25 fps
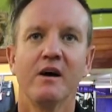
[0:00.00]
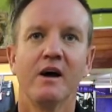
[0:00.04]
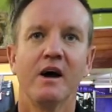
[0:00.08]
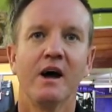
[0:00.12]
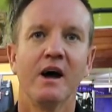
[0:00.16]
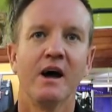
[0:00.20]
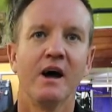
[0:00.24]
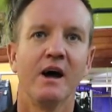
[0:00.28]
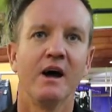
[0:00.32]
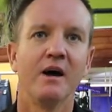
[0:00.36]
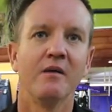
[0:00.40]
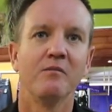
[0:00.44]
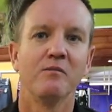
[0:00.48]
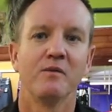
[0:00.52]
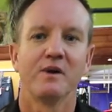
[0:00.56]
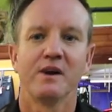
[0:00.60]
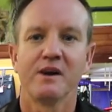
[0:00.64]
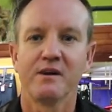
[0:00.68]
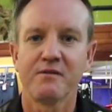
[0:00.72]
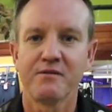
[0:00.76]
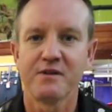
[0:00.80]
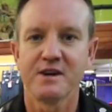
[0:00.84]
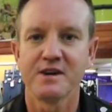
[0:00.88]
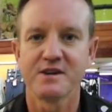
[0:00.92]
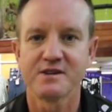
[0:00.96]
Um,
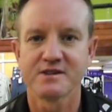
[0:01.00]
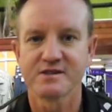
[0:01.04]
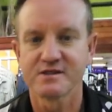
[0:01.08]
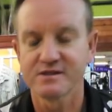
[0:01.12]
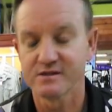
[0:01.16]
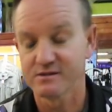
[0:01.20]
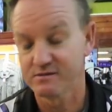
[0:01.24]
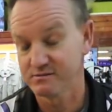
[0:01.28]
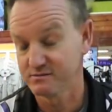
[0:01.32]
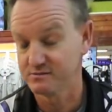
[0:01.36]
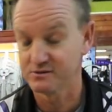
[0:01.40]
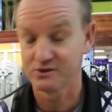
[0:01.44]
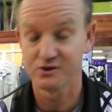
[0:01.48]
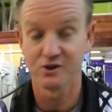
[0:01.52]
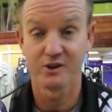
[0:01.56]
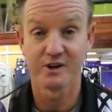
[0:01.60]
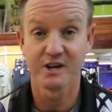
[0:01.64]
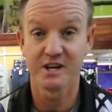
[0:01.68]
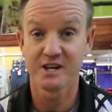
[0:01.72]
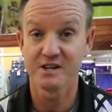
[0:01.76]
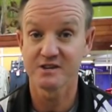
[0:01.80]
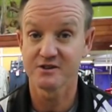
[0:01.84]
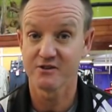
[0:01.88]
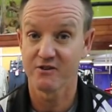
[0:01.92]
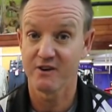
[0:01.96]
if there's
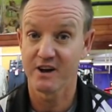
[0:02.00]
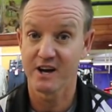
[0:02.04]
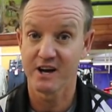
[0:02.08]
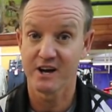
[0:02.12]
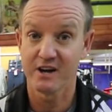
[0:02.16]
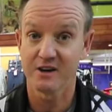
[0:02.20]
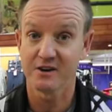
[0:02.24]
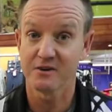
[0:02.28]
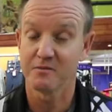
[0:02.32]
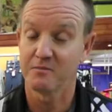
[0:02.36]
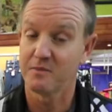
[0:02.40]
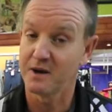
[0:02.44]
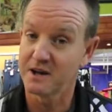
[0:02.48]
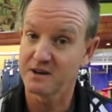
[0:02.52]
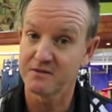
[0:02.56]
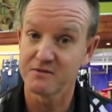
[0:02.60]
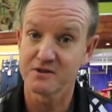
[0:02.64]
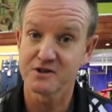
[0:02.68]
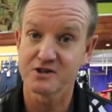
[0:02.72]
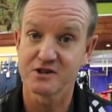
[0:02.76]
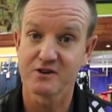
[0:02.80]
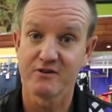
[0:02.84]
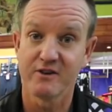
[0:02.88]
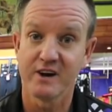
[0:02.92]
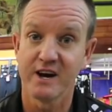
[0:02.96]
sardines around, bait
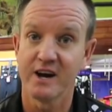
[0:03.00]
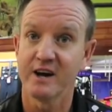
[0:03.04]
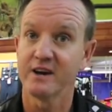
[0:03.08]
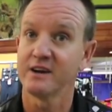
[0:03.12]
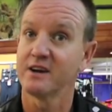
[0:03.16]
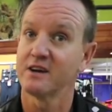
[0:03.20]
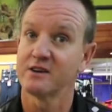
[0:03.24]
fish around,